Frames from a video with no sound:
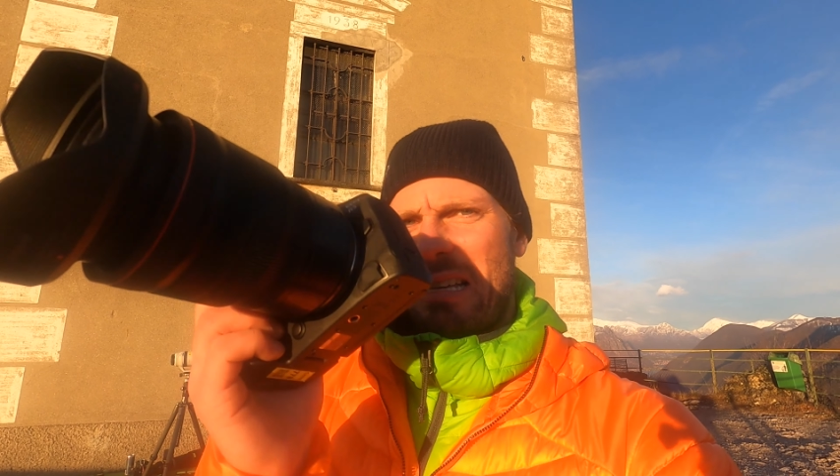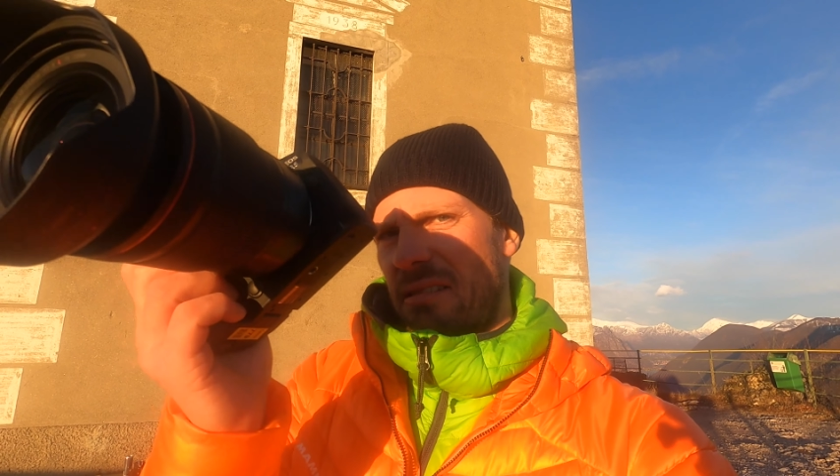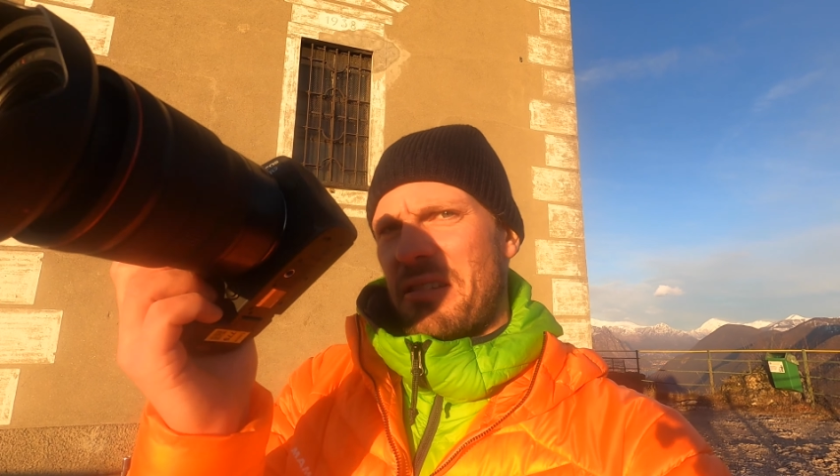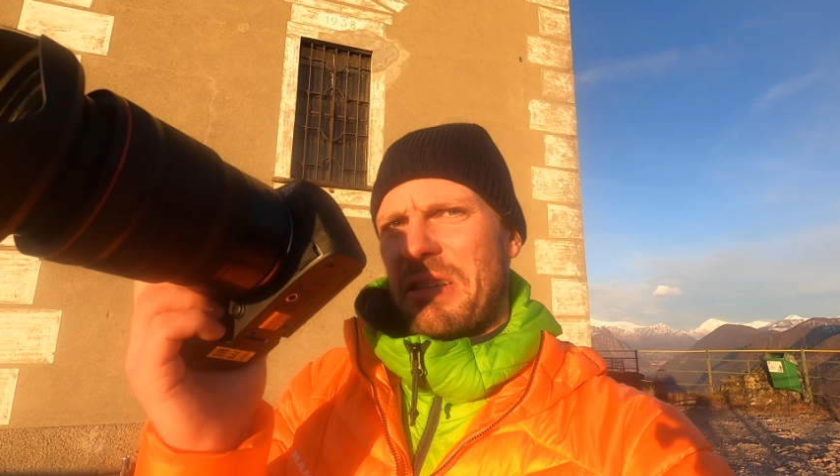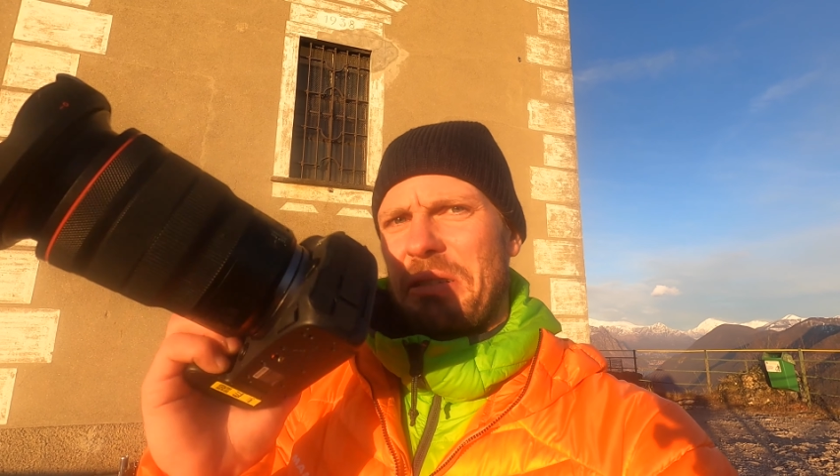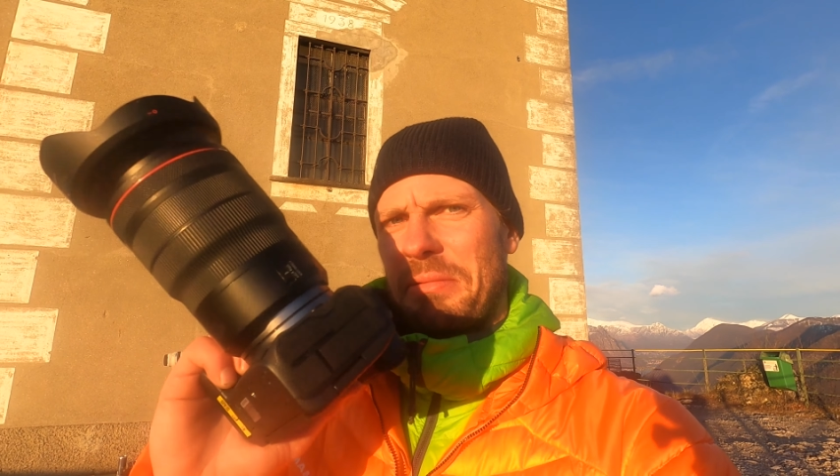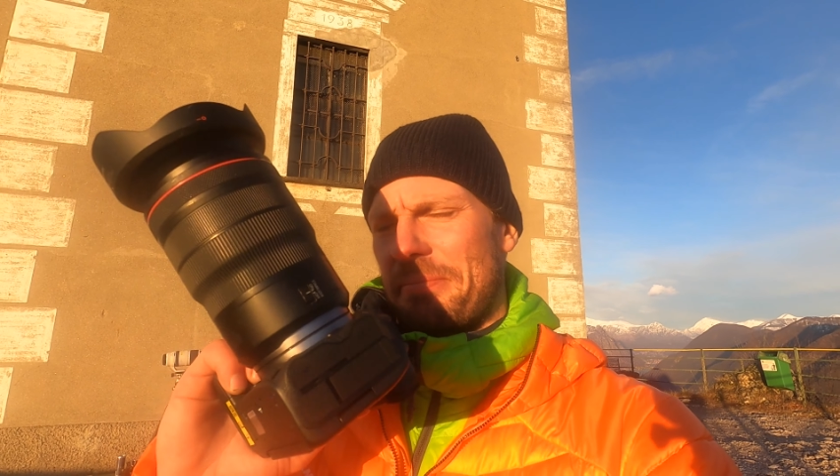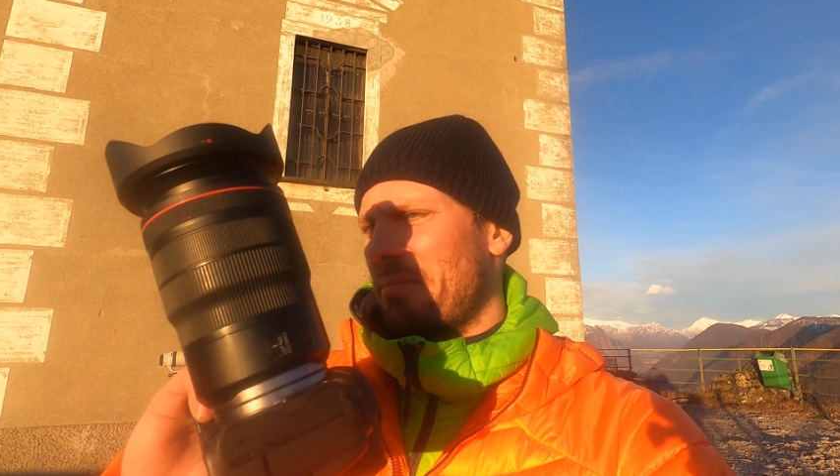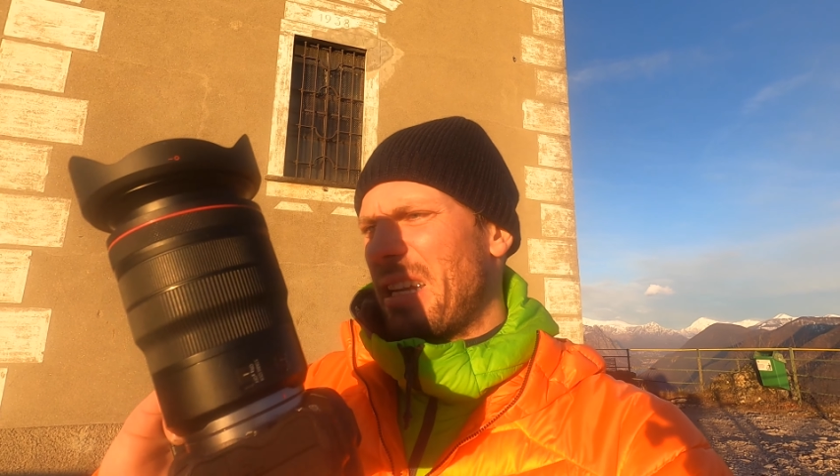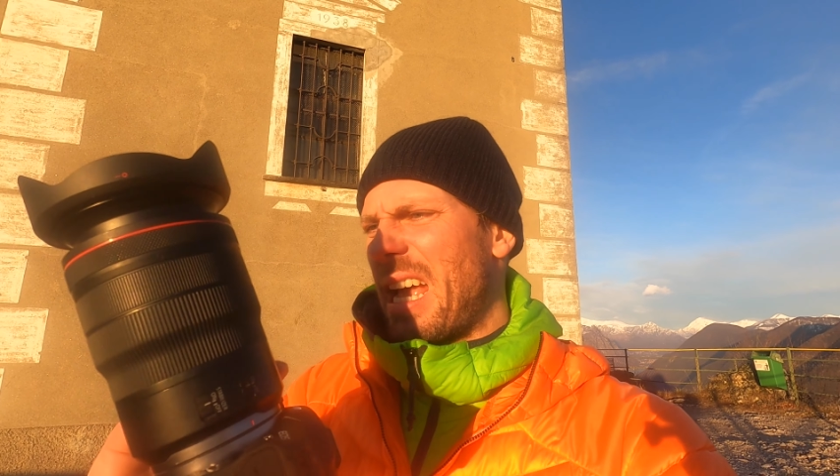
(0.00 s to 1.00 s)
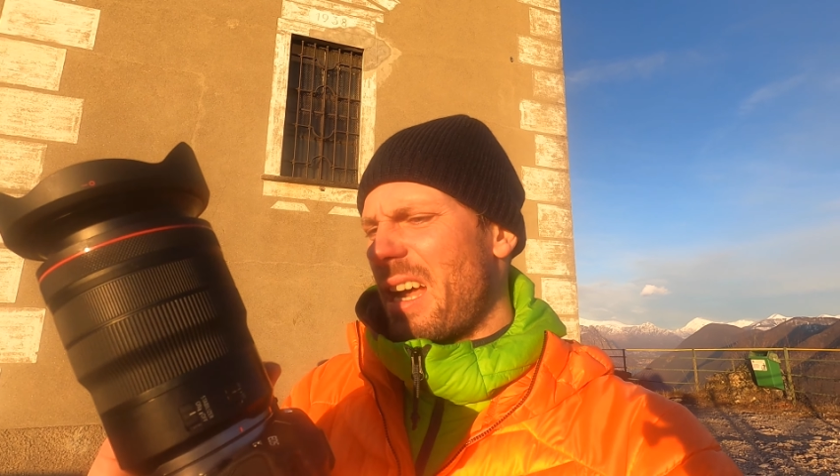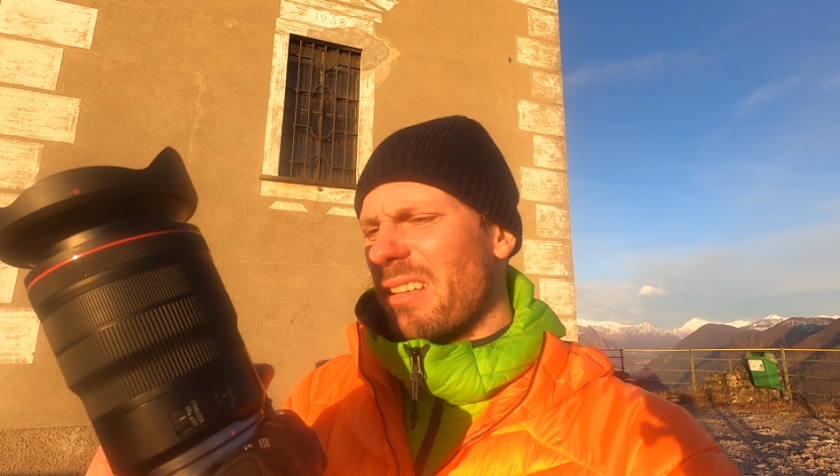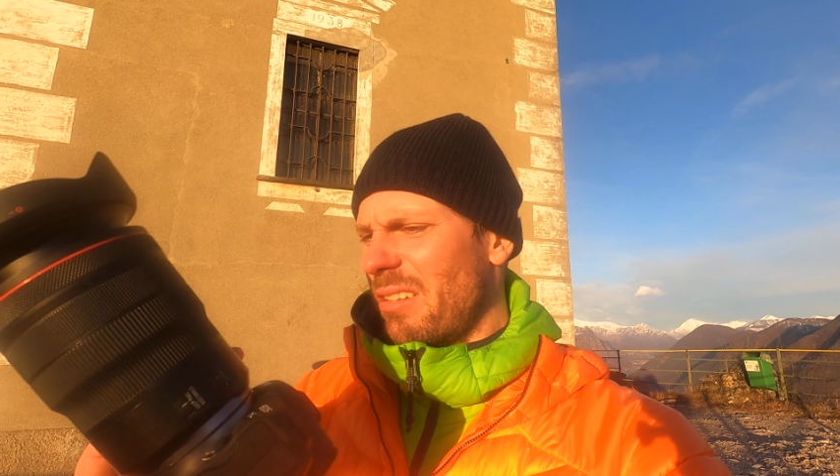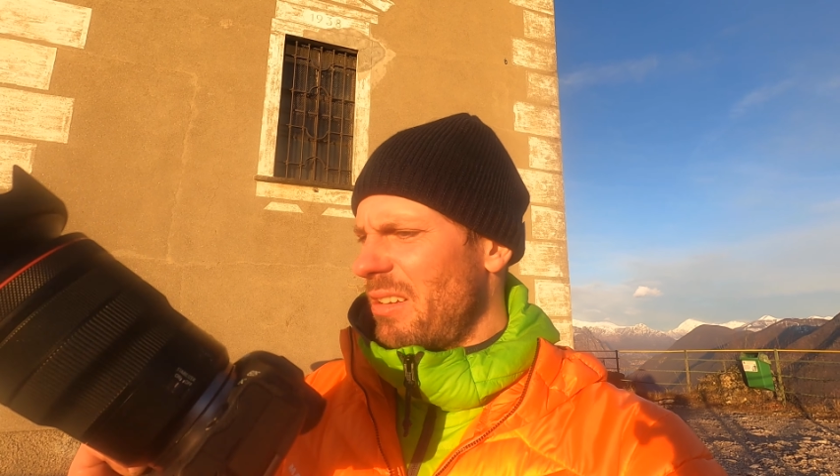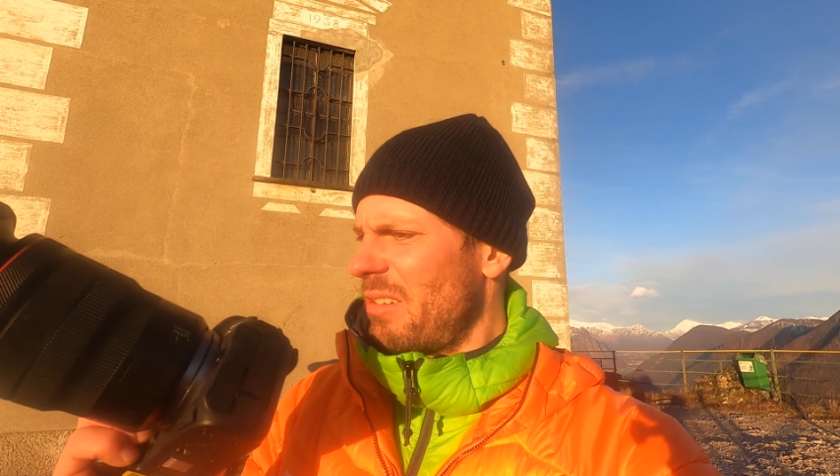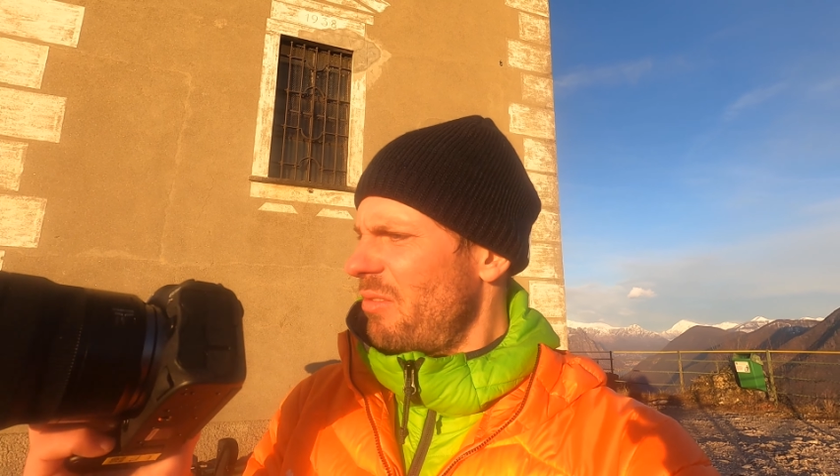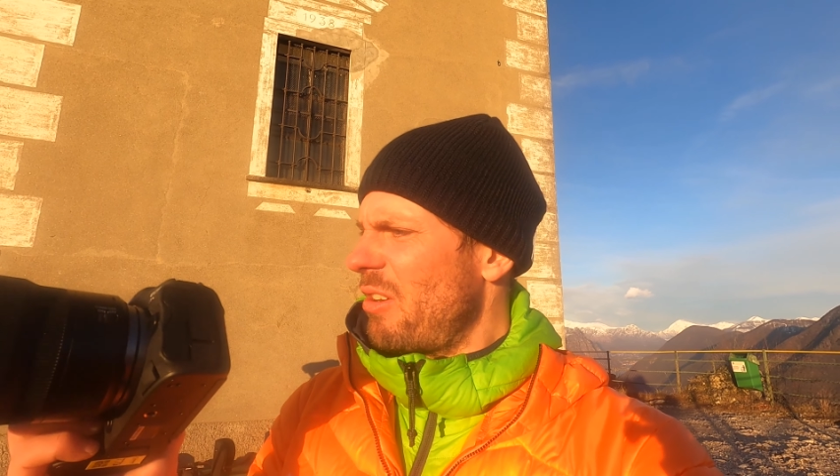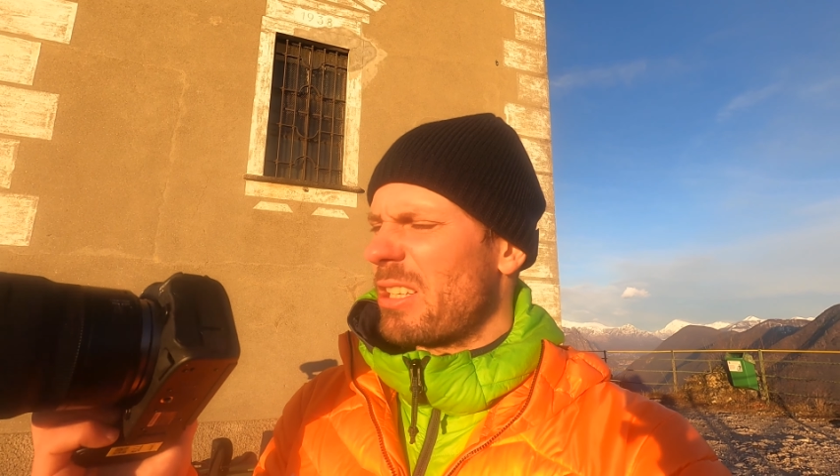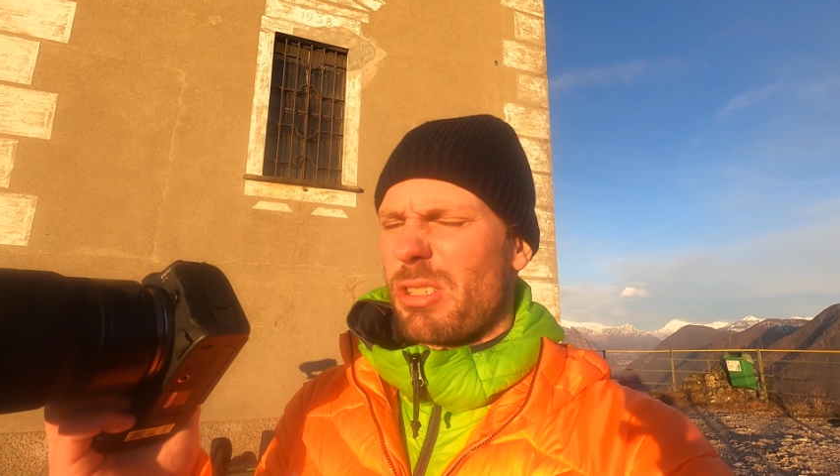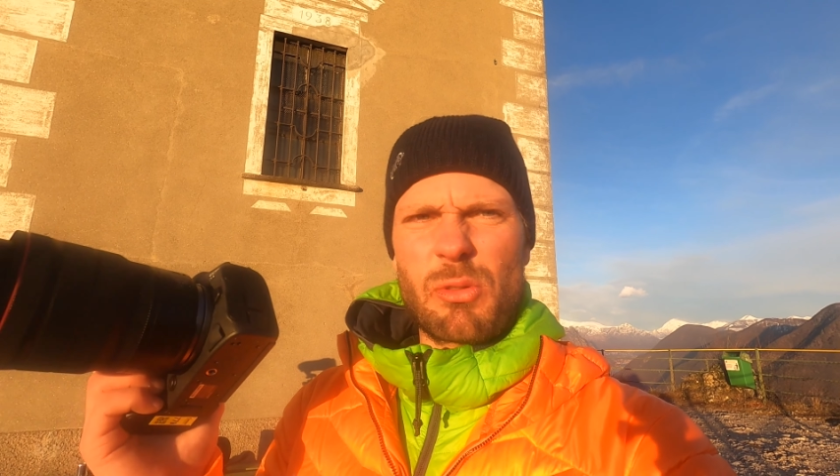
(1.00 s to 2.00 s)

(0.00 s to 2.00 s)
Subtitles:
So yeah, feels